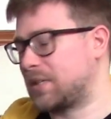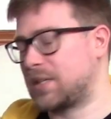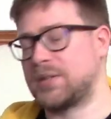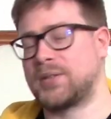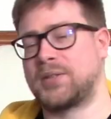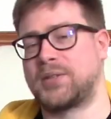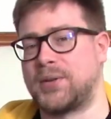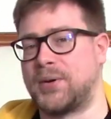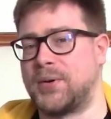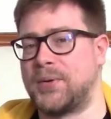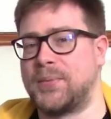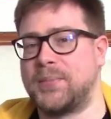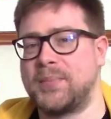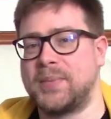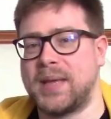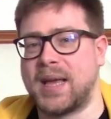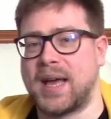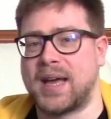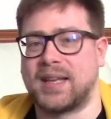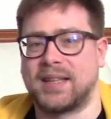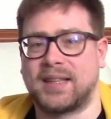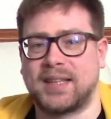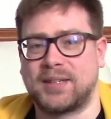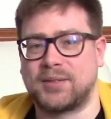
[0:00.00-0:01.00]
So
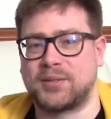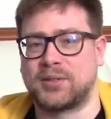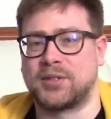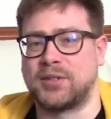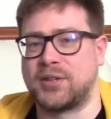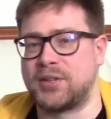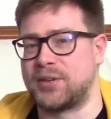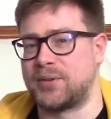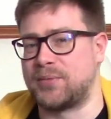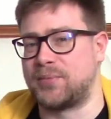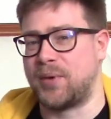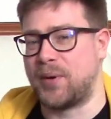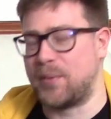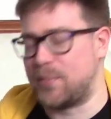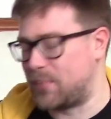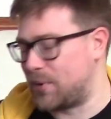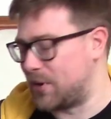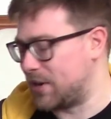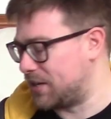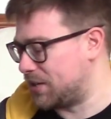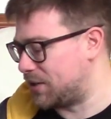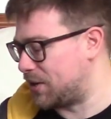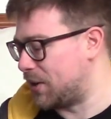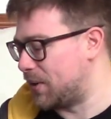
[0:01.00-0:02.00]
yeah, that was another
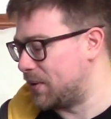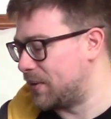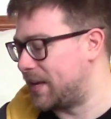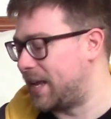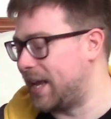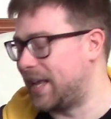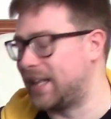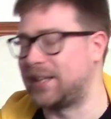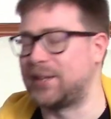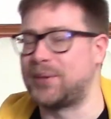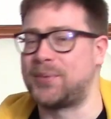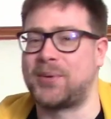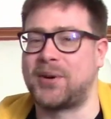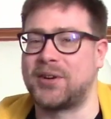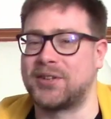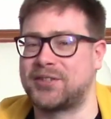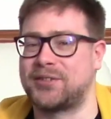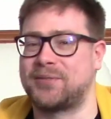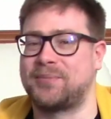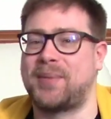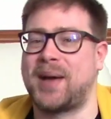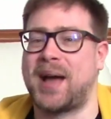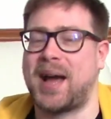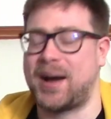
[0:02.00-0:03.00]
1.2 kilowatts
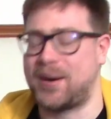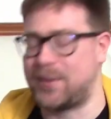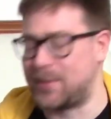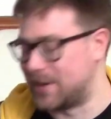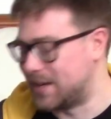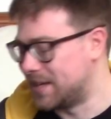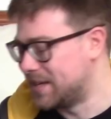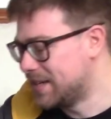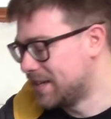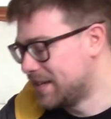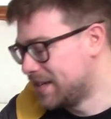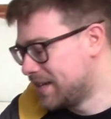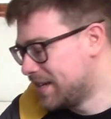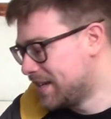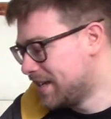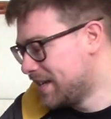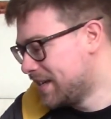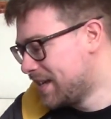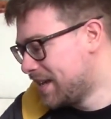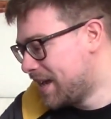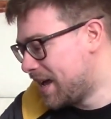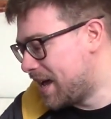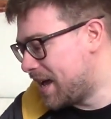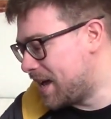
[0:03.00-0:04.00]
of power
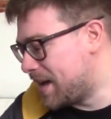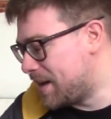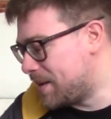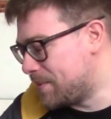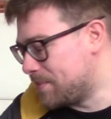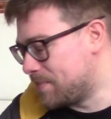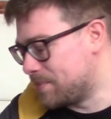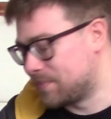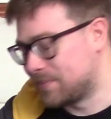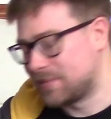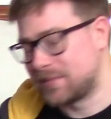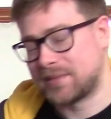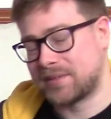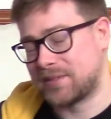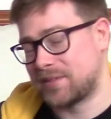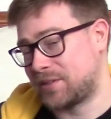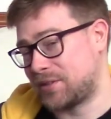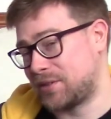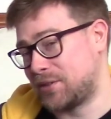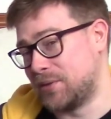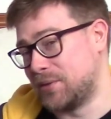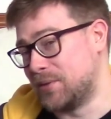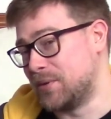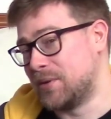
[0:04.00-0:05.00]

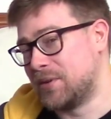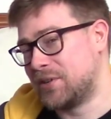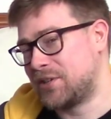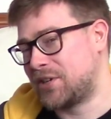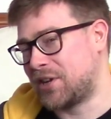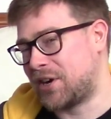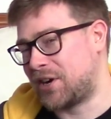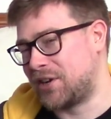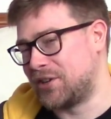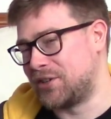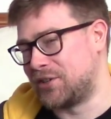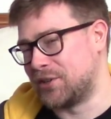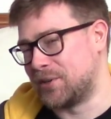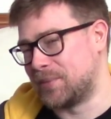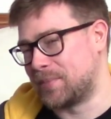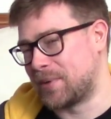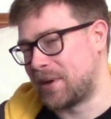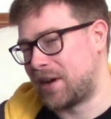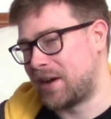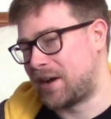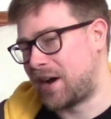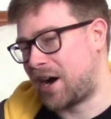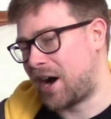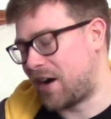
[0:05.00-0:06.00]
to charge up
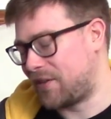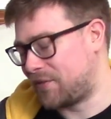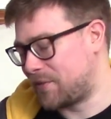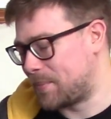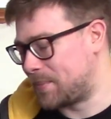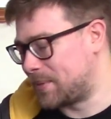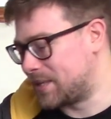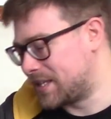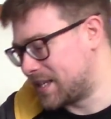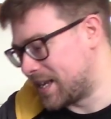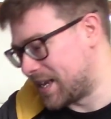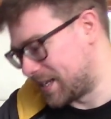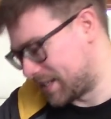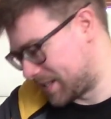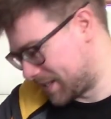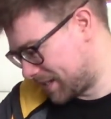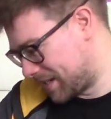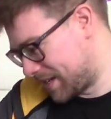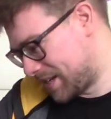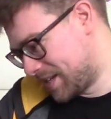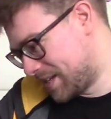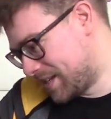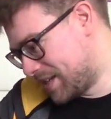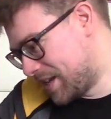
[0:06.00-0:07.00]
0.5%.
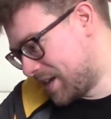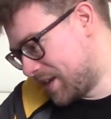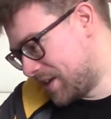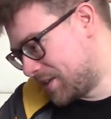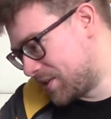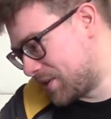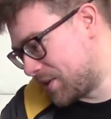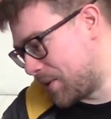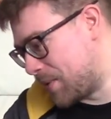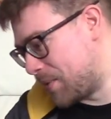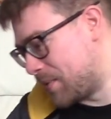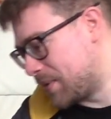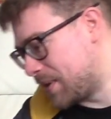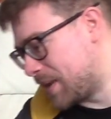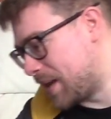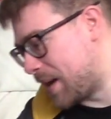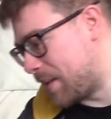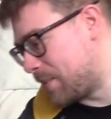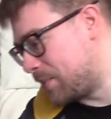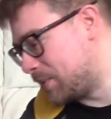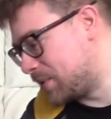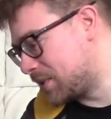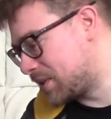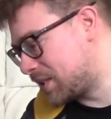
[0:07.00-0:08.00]
So yeah,
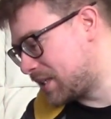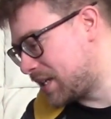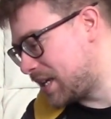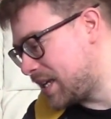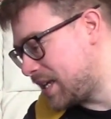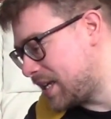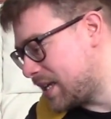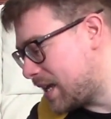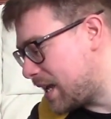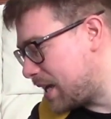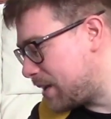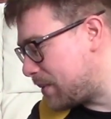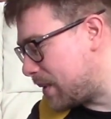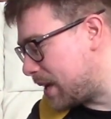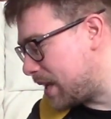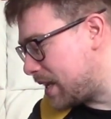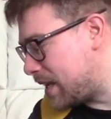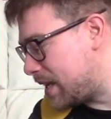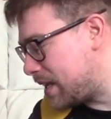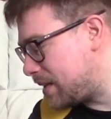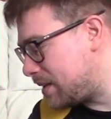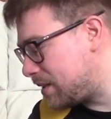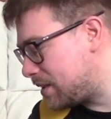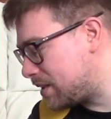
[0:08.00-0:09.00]
we'll see. Anyway,
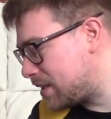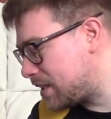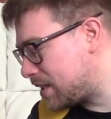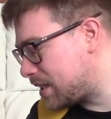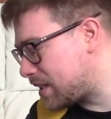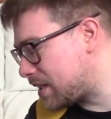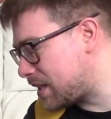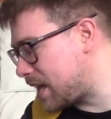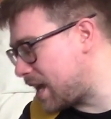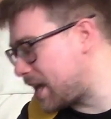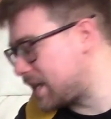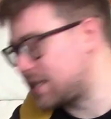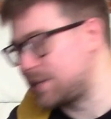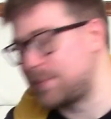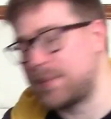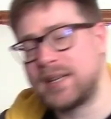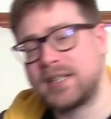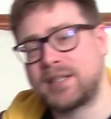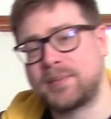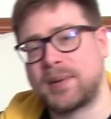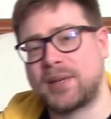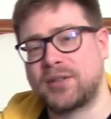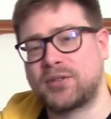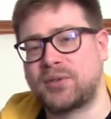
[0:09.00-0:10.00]
it
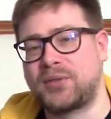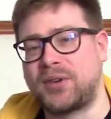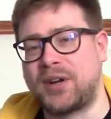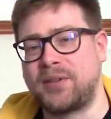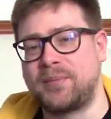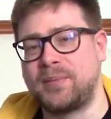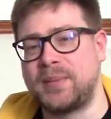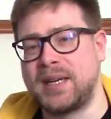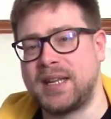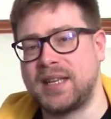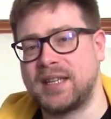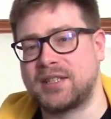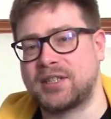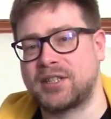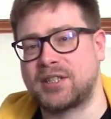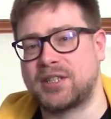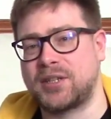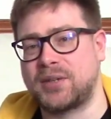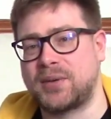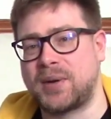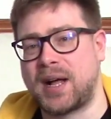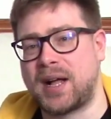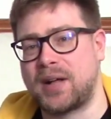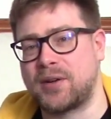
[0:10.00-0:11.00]
estimates about 12 minutes,
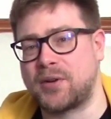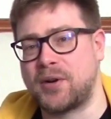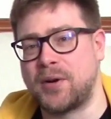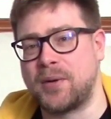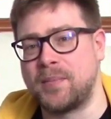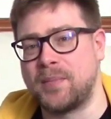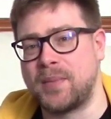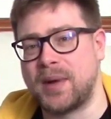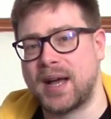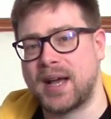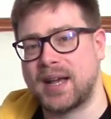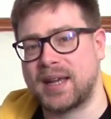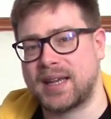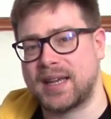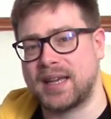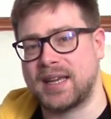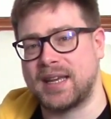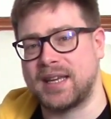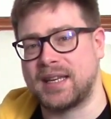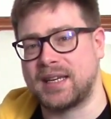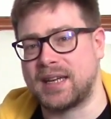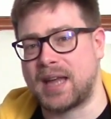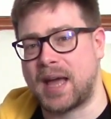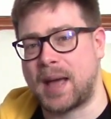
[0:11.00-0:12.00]
so I'll come back
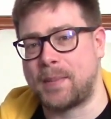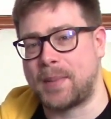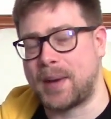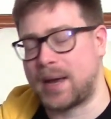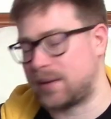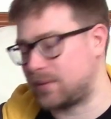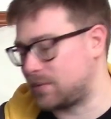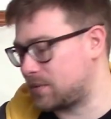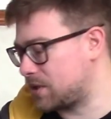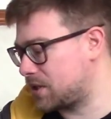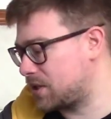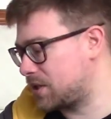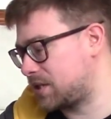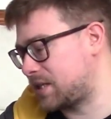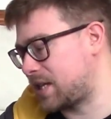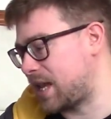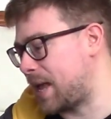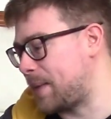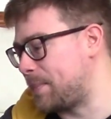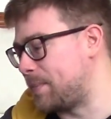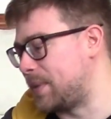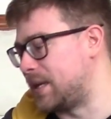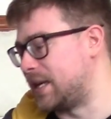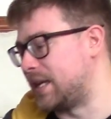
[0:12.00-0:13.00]
in about
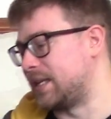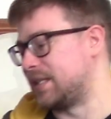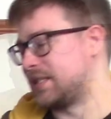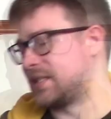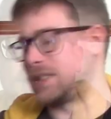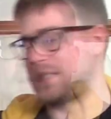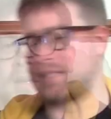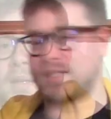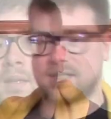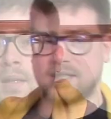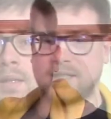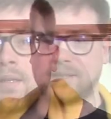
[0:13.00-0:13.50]
10 minutes.